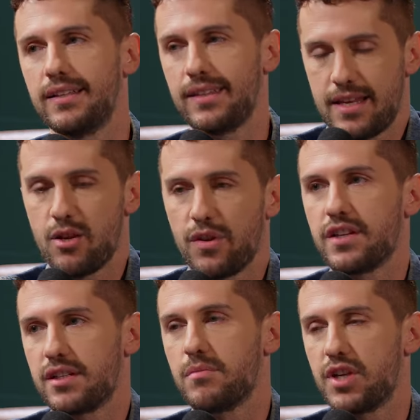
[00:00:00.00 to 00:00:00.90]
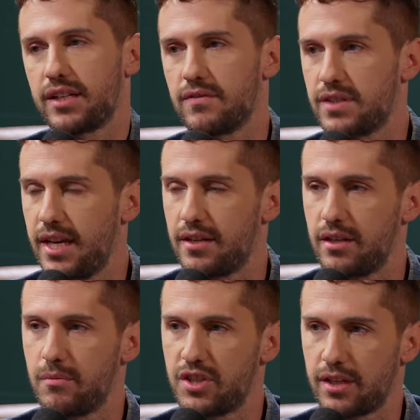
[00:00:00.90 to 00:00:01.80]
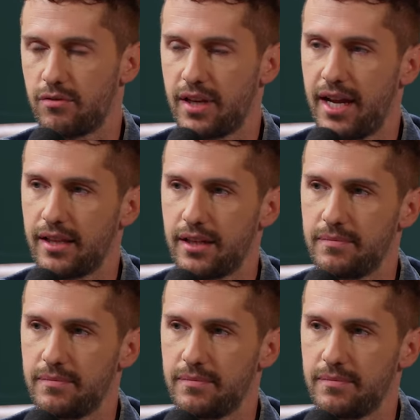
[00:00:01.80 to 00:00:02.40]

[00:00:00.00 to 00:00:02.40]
they know there's an objective standard, an objective reality.